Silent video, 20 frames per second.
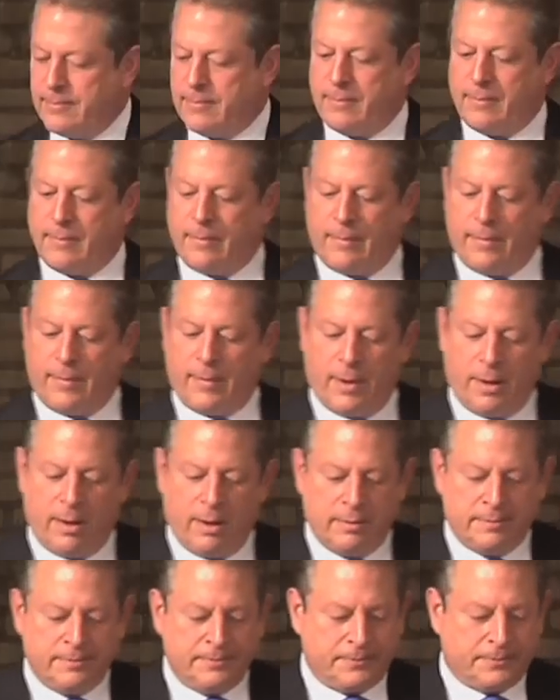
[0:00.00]

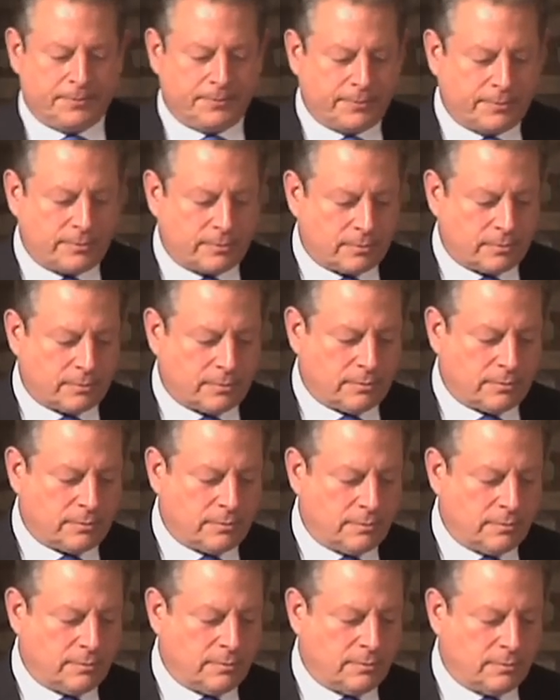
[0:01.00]

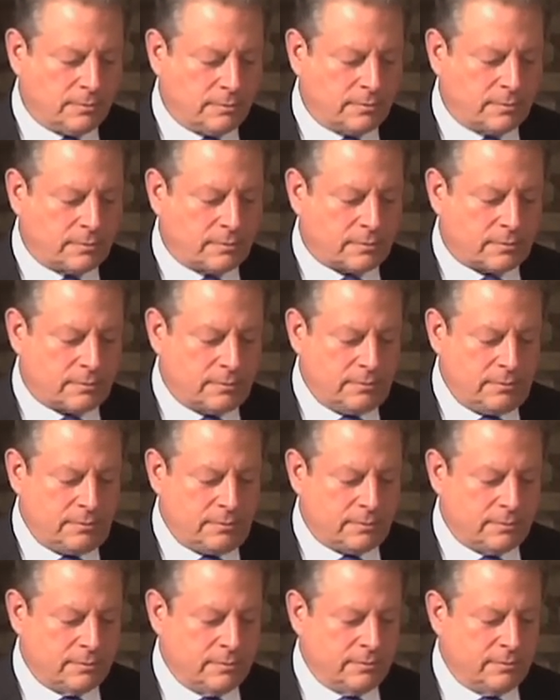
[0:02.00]

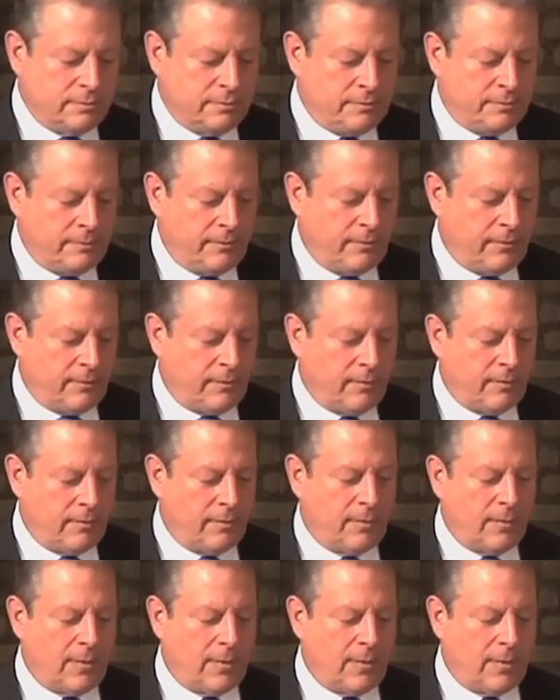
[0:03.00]
[no speech]